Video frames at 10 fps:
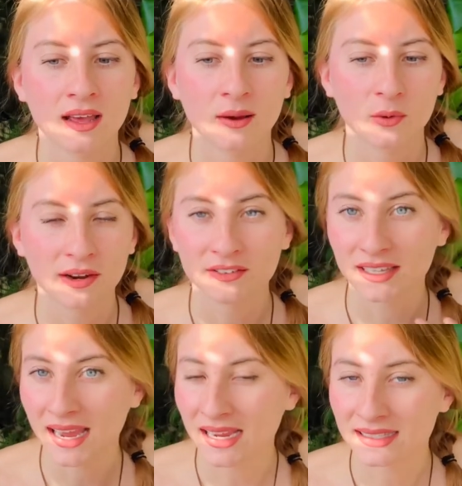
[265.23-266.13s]
whatever the
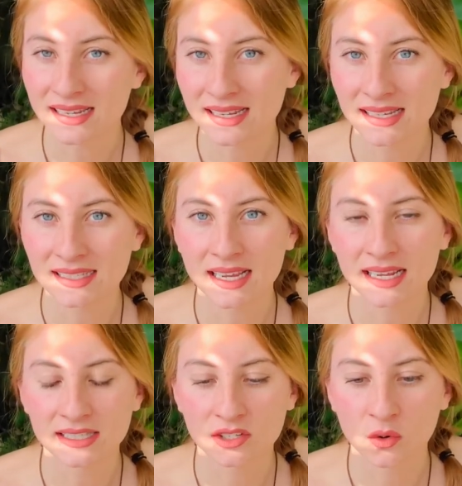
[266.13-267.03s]
case is,
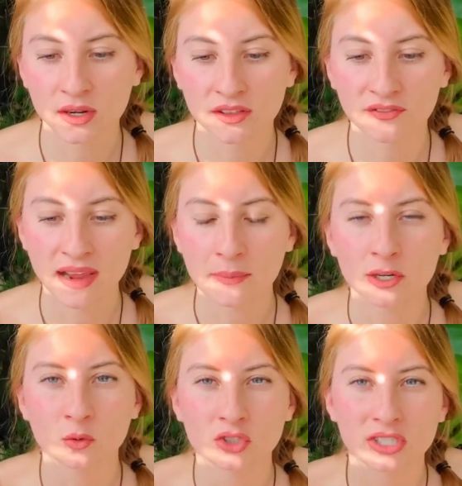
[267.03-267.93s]
the
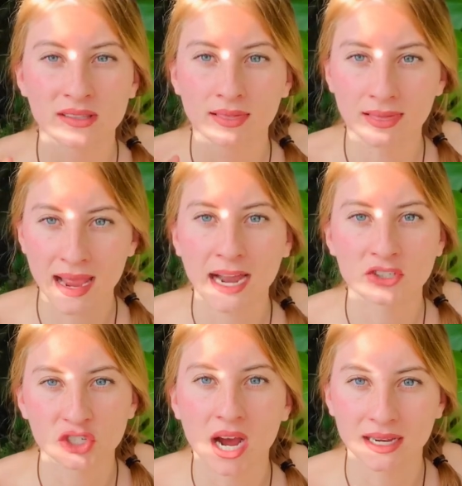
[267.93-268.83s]
fabric will just
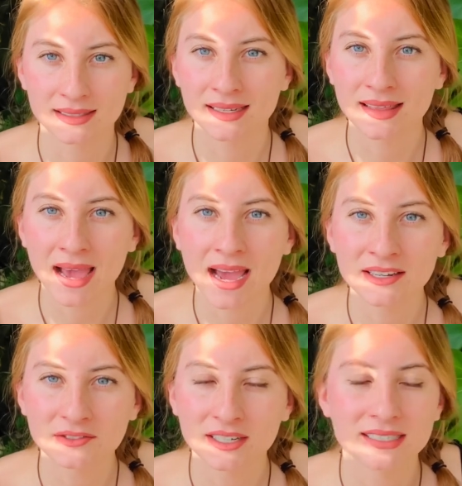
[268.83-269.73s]
latch onto that
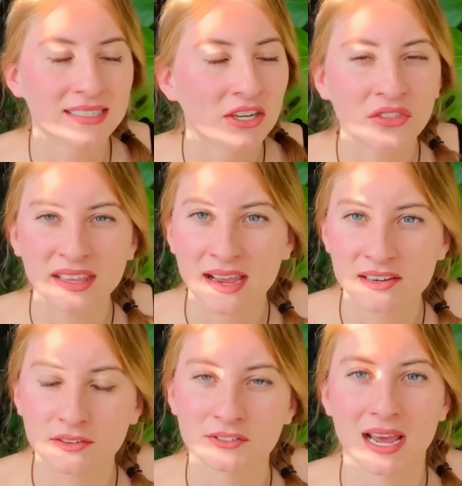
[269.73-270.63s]
until the
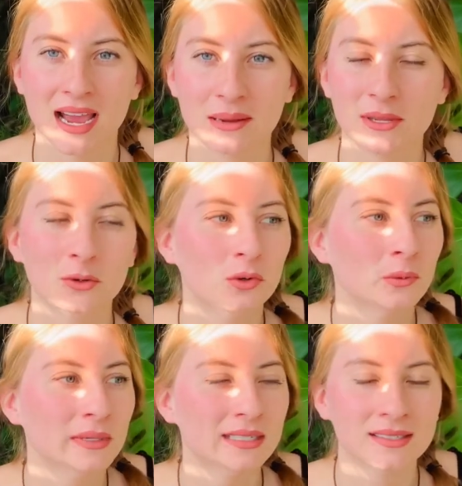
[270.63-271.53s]
end of time. It will
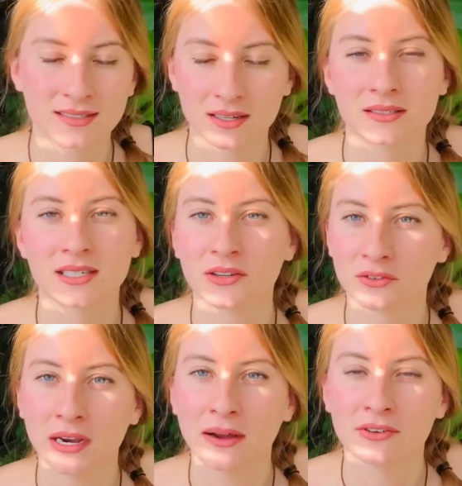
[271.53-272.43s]
be disgusting
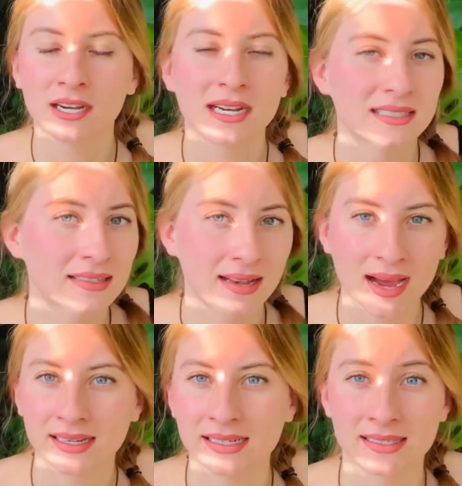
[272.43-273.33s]
forever. It's
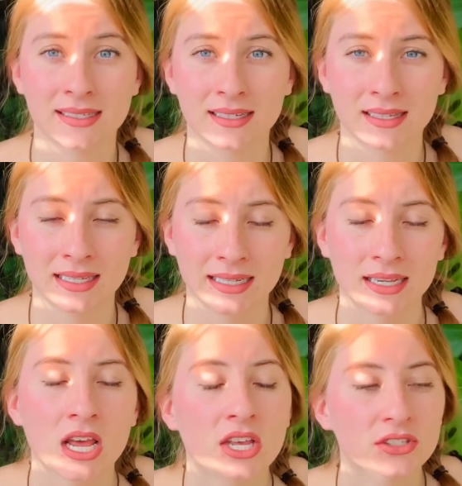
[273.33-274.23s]
not easy to clean.
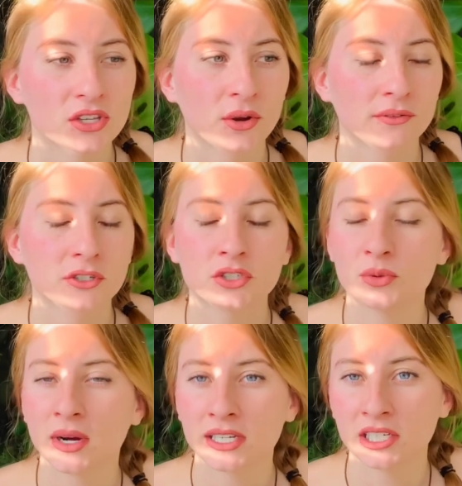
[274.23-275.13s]
So if you do
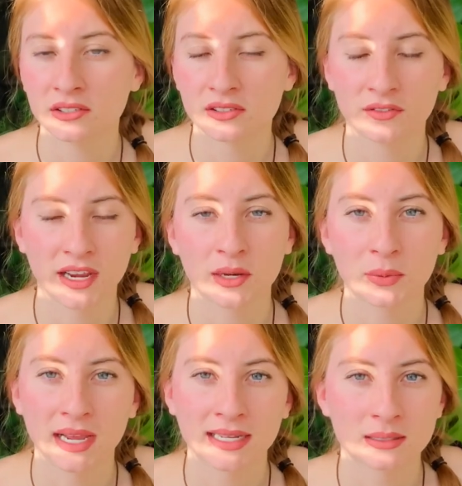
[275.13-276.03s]
want to use fake
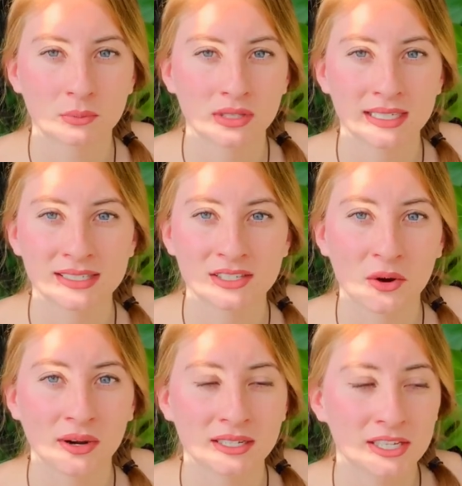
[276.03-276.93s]
plants, please
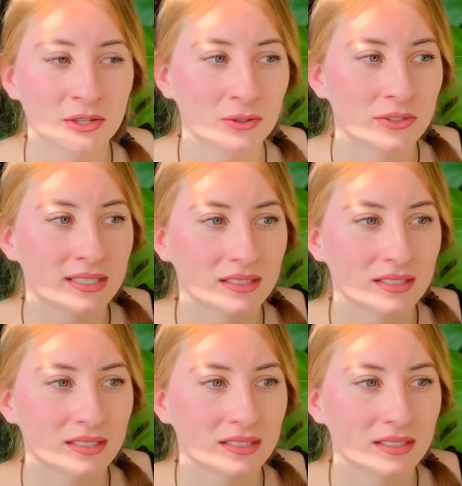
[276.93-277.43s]
go and use